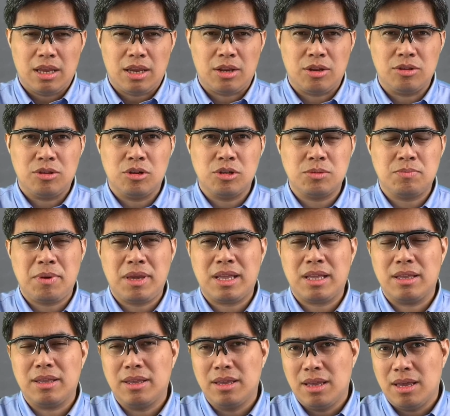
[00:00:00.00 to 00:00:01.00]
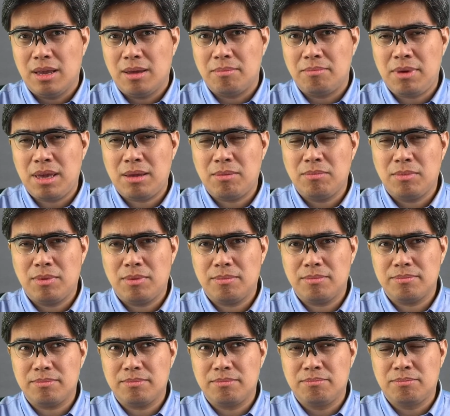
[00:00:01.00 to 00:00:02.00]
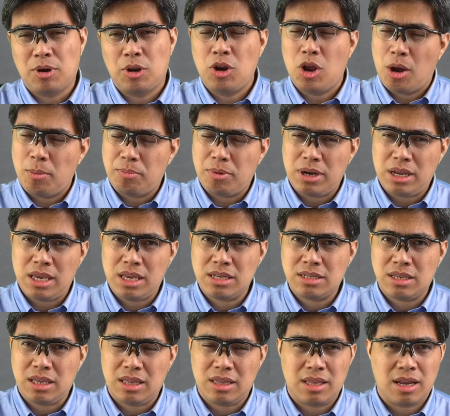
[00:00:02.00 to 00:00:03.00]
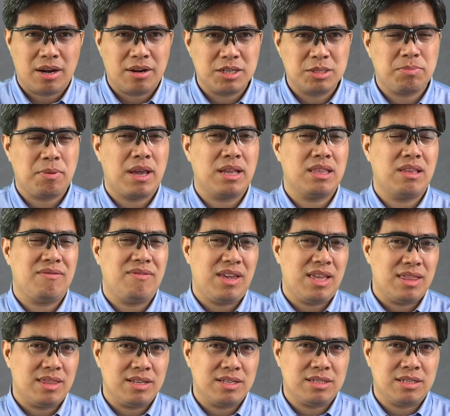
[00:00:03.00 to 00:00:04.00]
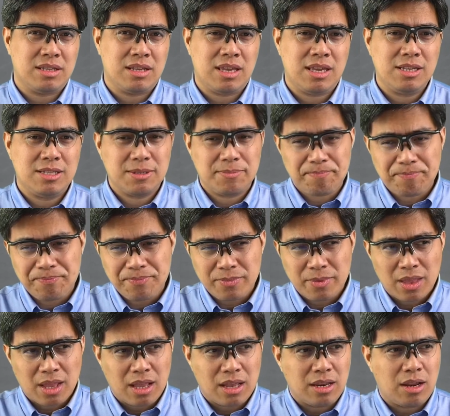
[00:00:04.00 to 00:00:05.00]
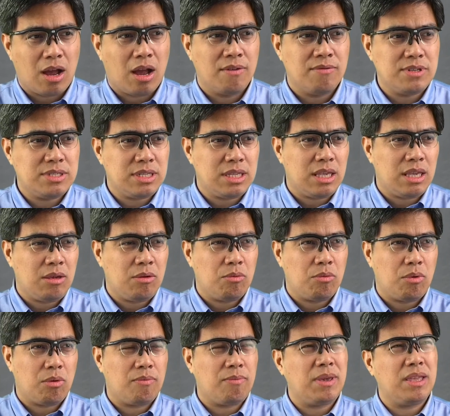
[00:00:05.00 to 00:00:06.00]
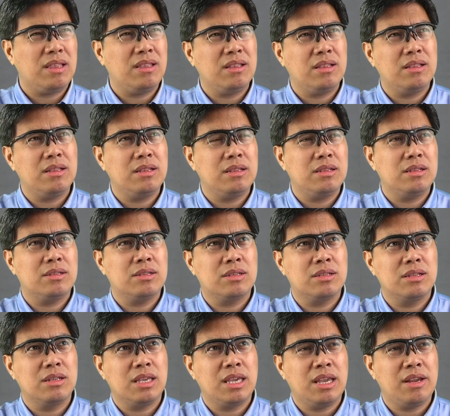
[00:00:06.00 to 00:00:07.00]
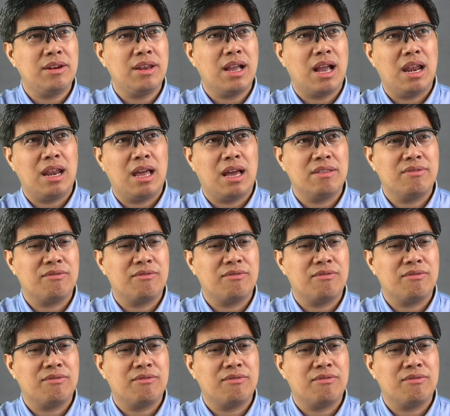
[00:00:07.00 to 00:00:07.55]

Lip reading: those big monopolies in their respective industries. Now, obviously, we've been hearing a lot